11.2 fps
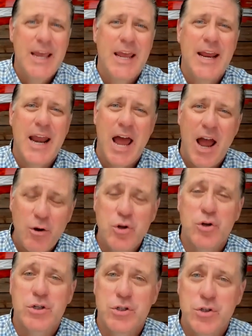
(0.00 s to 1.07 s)
and how
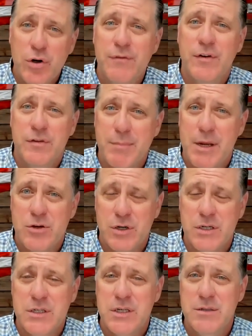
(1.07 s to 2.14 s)
your service
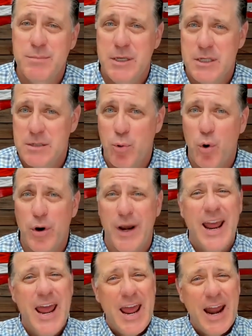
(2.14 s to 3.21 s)
matrix is being supported.
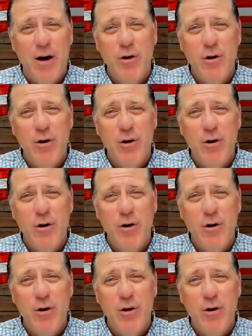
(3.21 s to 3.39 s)
And